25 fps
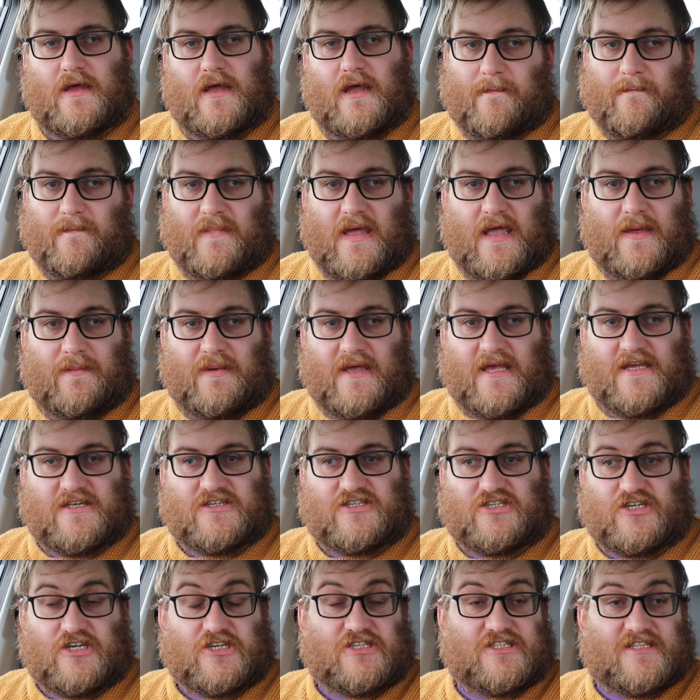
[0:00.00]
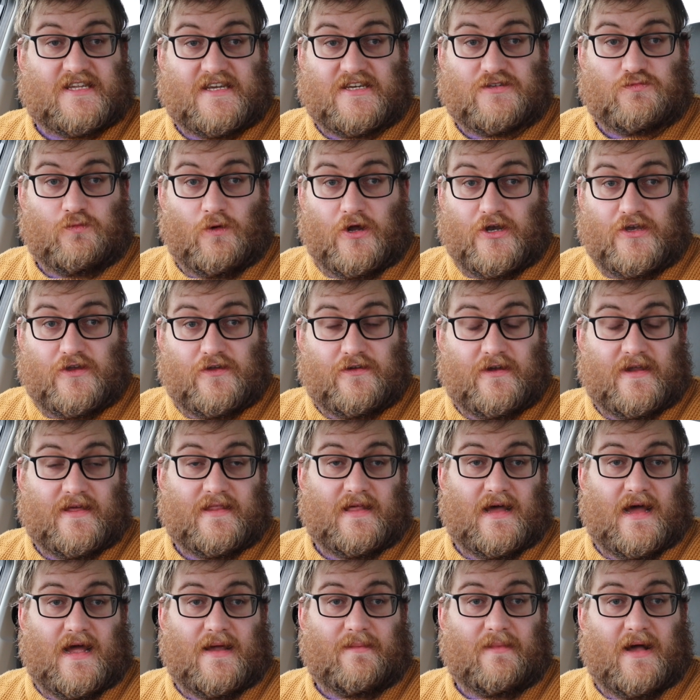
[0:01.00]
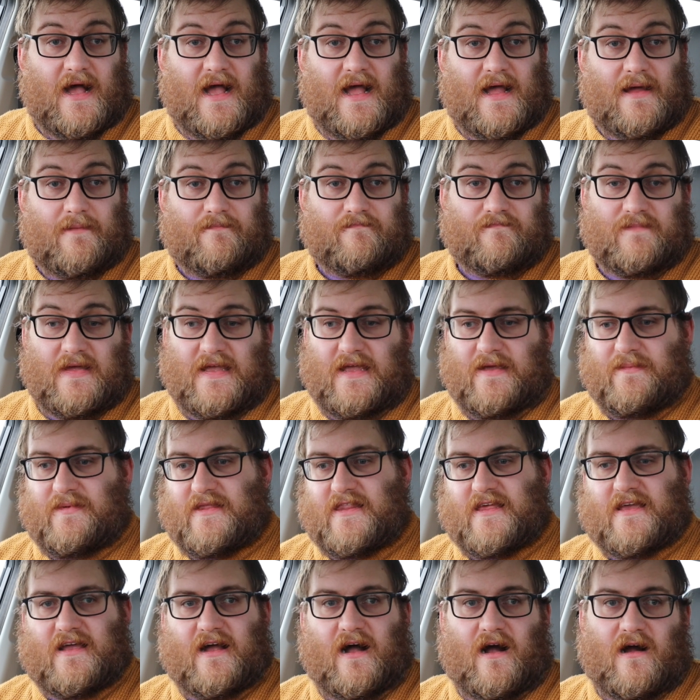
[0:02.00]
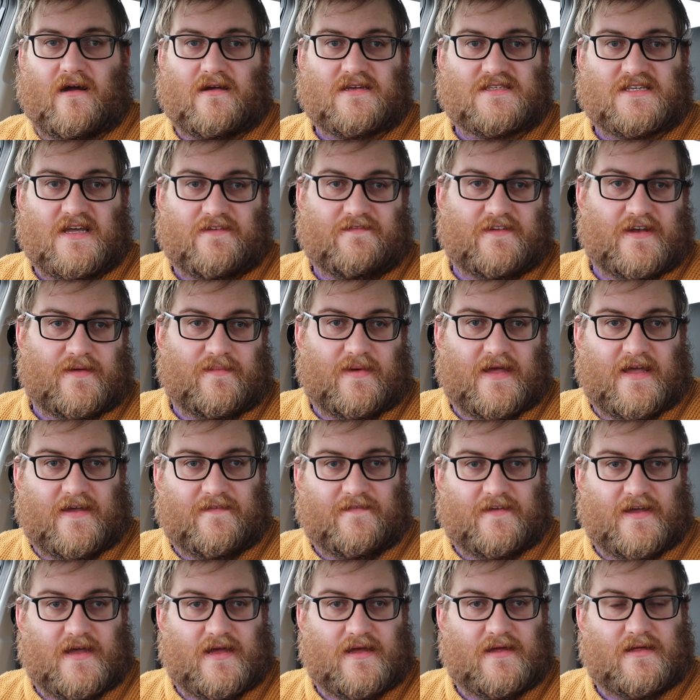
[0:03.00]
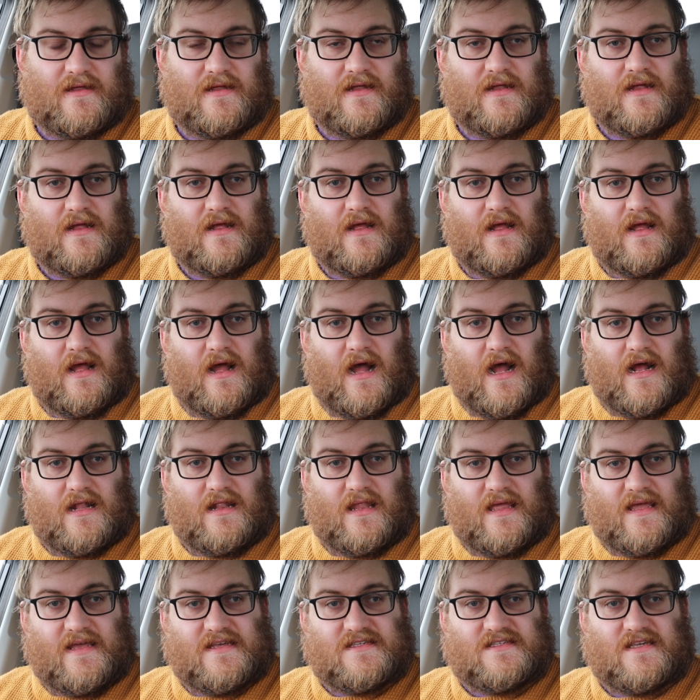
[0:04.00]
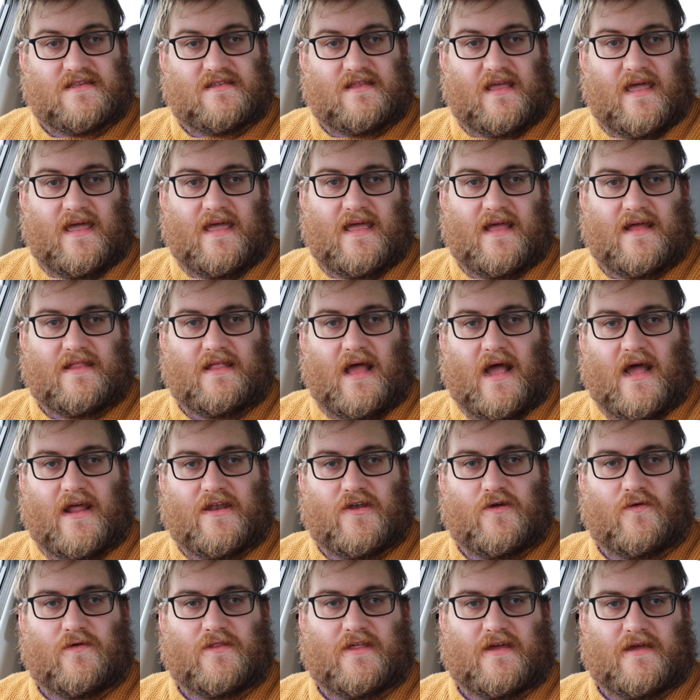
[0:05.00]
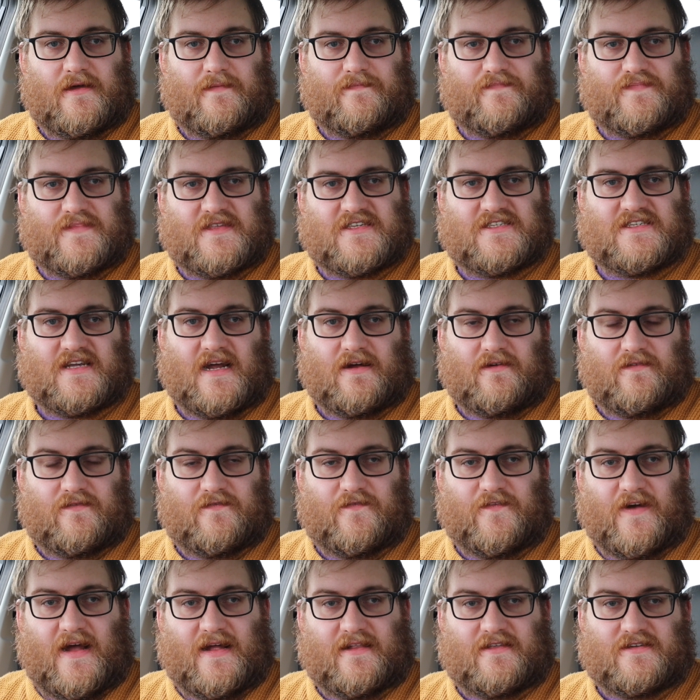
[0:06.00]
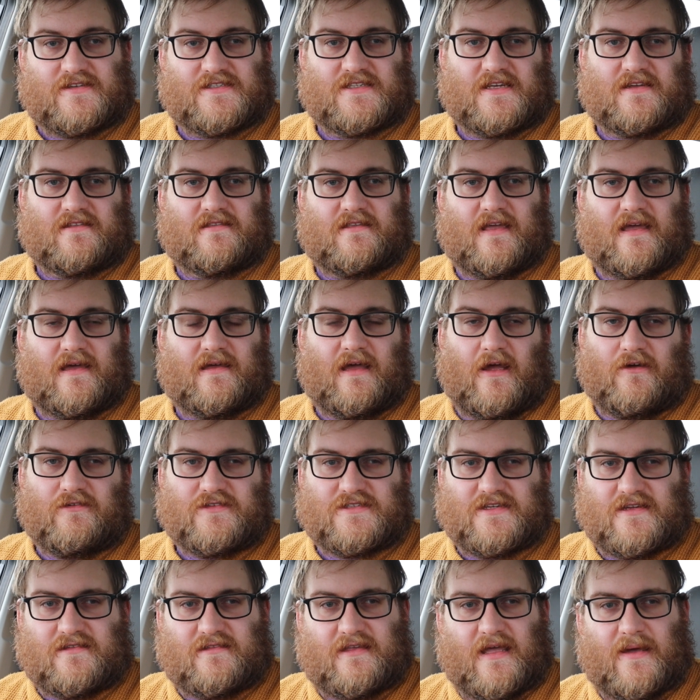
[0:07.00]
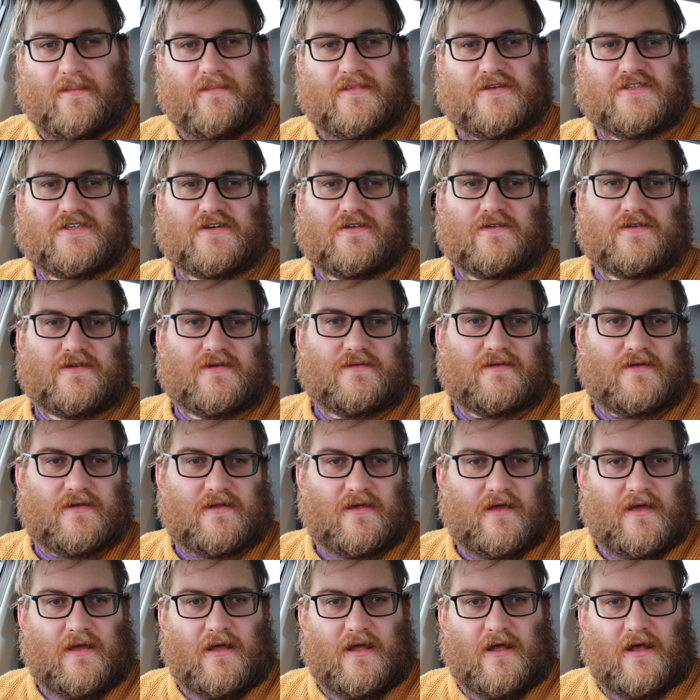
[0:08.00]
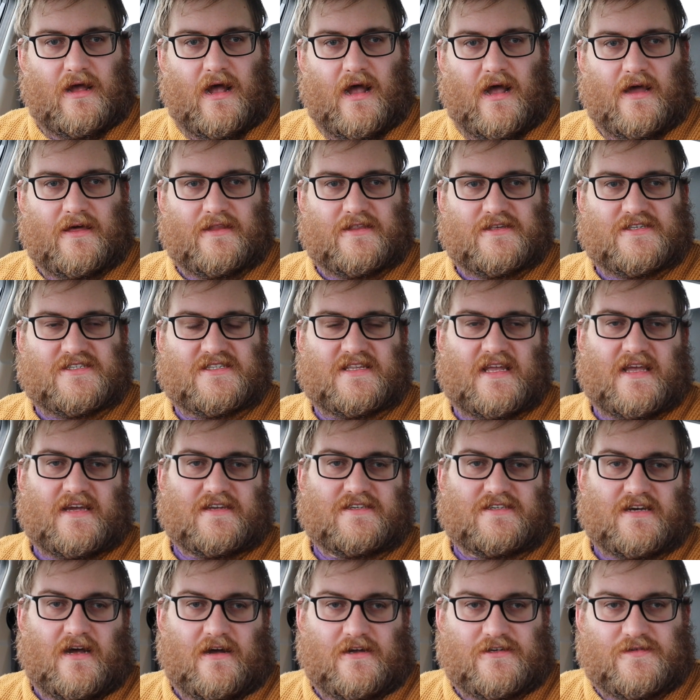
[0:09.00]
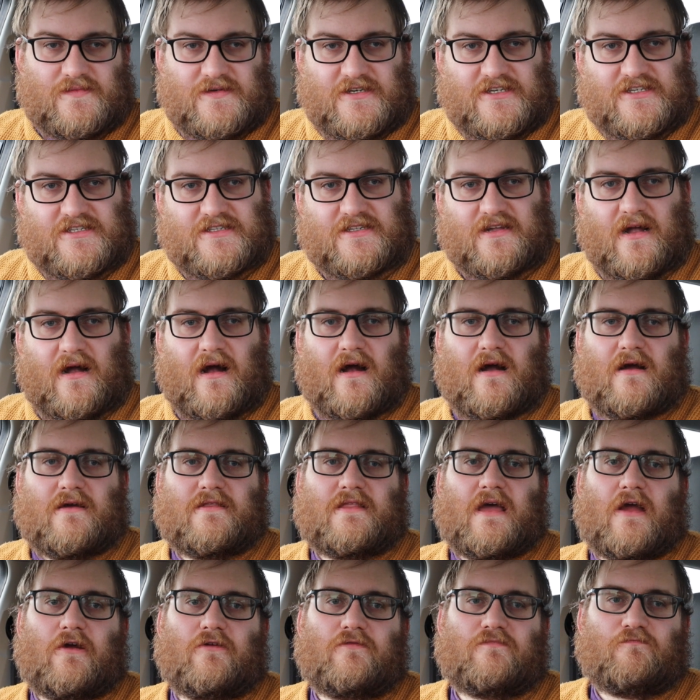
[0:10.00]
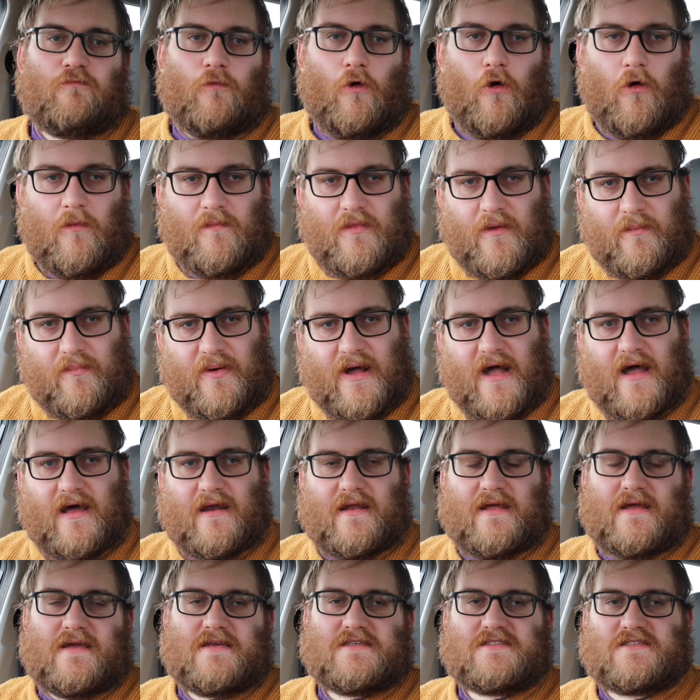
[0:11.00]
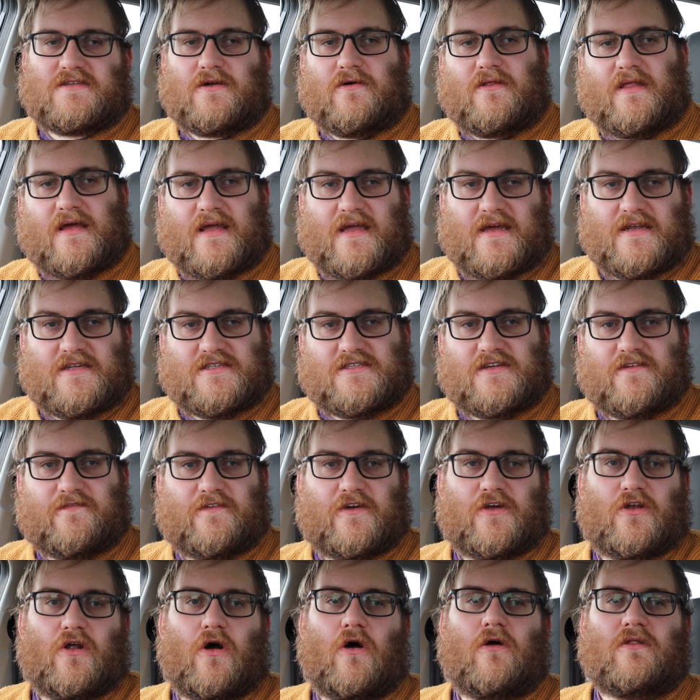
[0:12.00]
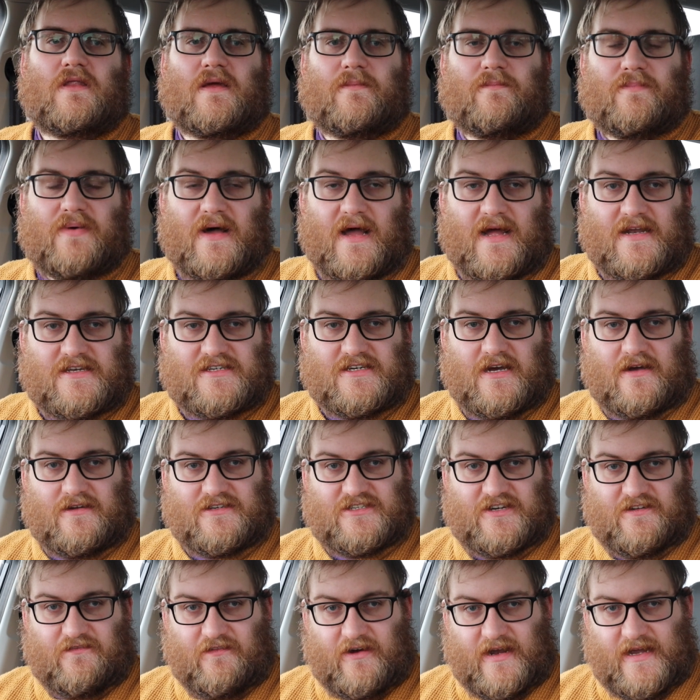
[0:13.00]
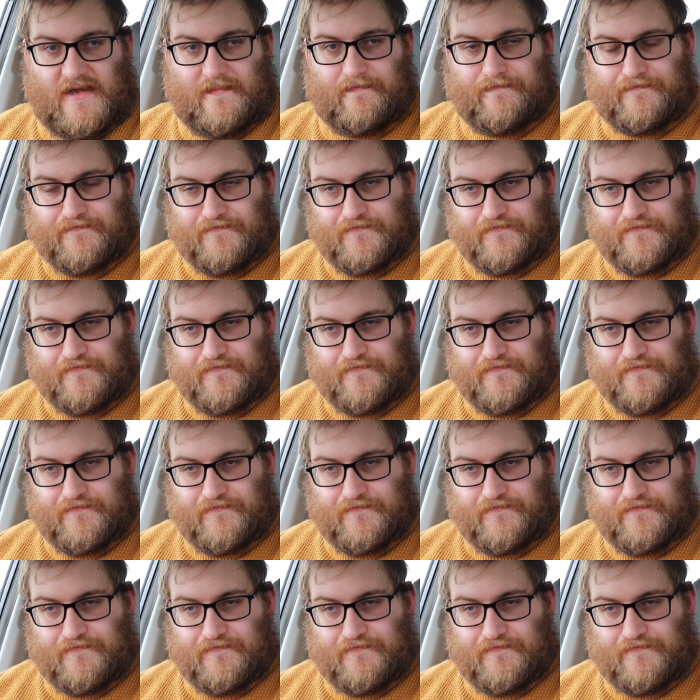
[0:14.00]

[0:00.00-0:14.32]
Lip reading: Maybe it's just this one unit that I'm at. Maybe the car's having a bit of a lazy day, and I know that certain factors like outside temperature and the state of charge when you start, how warm the battery is, and all that kind of stuff can all impact charging rate.